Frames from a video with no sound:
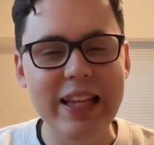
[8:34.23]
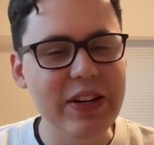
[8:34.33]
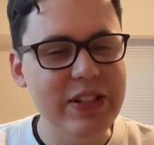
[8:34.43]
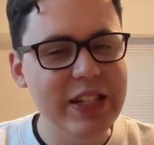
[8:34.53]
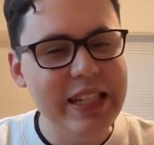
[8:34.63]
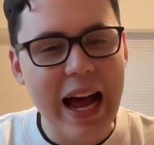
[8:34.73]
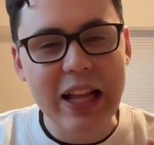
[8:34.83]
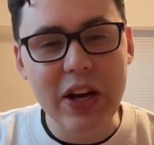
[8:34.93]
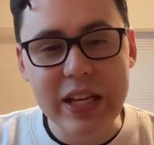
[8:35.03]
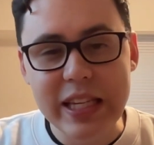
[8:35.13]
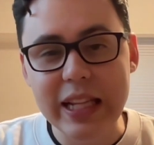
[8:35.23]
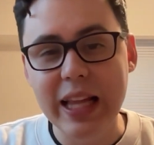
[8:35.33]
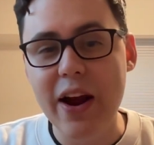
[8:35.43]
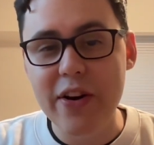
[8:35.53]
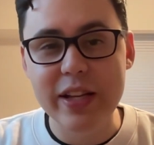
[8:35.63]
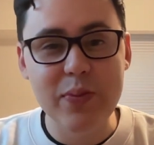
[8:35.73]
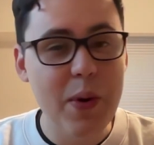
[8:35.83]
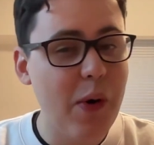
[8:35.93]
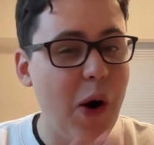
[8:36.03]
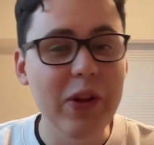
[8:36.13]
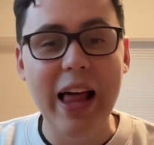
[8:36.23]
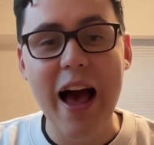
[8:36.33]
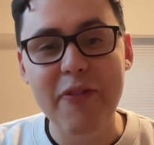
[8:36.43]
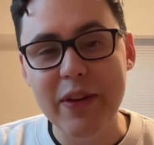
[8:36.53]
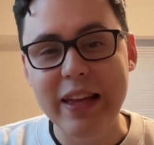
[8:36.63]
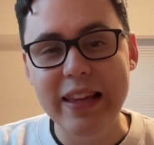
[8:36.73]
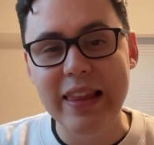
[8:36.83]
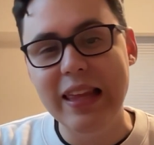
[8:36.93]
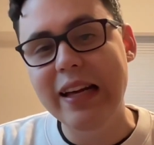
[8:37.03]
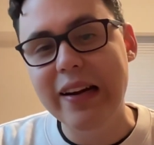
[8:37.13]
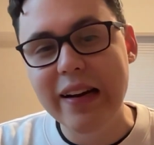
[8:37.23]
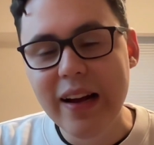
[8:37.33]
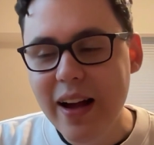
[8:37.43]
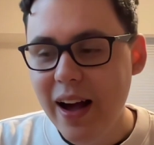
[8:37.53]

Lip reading: The dialogue is hilarious. We were all laughing in the theater.